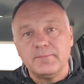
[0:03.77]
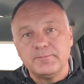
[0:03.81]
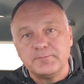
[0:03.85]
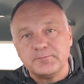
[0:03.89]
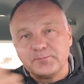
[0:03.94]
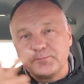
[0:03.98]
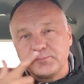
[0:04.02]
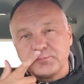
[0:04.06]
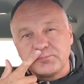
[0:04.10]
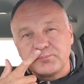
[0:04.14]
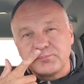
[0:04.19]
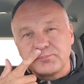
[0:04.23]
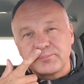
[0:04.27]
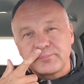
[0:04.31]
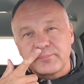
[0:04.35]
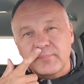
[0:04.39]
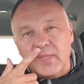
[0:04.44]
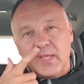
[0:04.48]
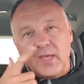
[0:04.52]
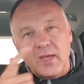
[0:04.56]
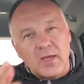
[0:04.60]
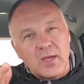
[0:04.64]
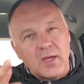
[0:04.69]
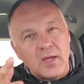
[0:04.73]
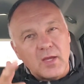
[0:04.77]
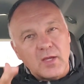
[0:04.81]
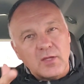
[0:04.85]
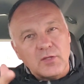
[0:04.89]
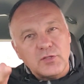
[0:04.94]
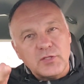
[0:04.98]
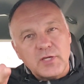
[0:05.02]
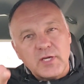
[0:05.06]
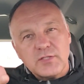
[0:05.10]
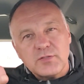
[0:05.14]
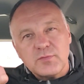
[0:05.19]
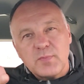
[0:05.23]
Do
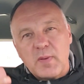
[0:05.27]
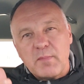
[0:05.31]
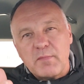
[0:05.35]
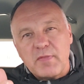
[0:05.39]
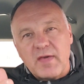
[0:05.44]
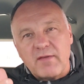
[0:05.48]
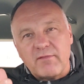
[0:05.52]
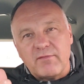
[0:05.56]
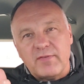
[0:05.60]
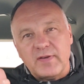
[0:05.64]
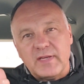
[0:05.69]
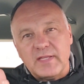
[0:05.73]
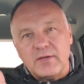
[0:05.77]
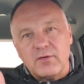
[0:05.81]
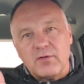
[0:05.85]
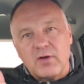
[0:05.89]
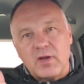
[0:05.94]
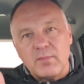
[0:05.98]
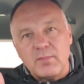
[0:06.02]
you guys remember that video